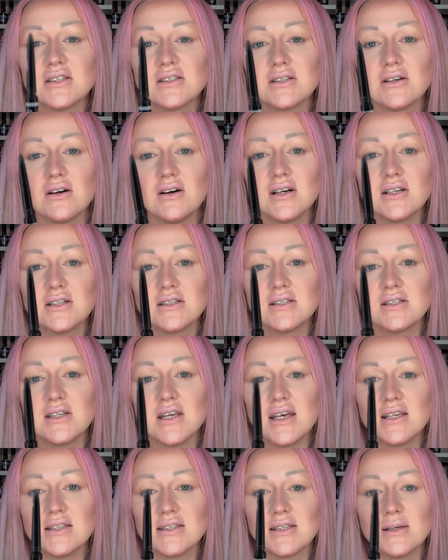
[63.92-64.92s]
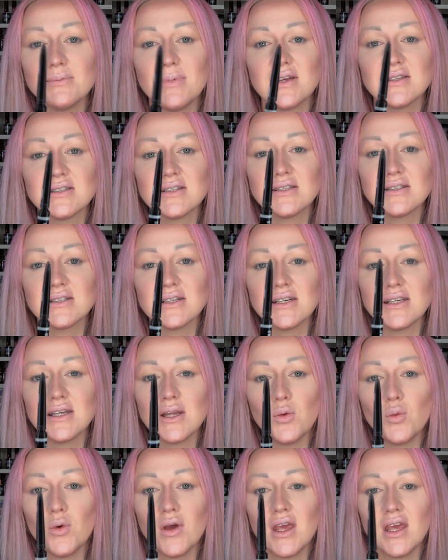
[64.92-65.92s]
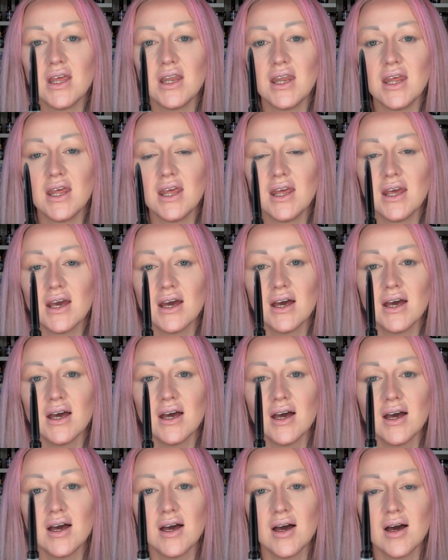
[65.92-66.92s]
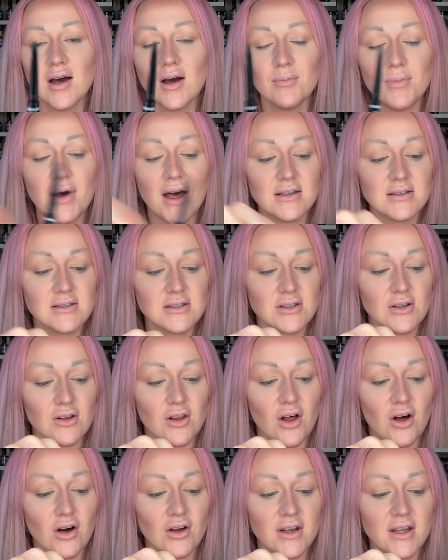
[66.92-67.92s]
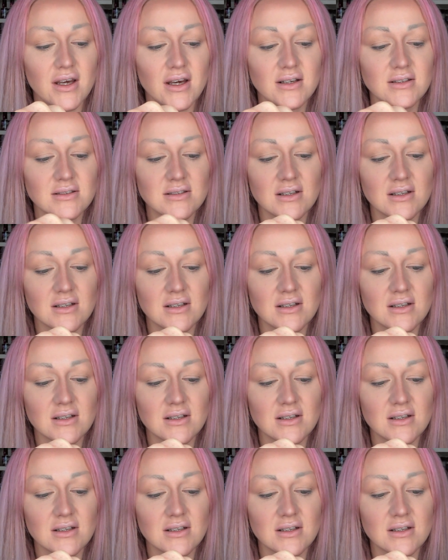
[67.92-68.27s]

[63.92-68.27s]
It's got a itsy bitsy teeny weeny pencil on it,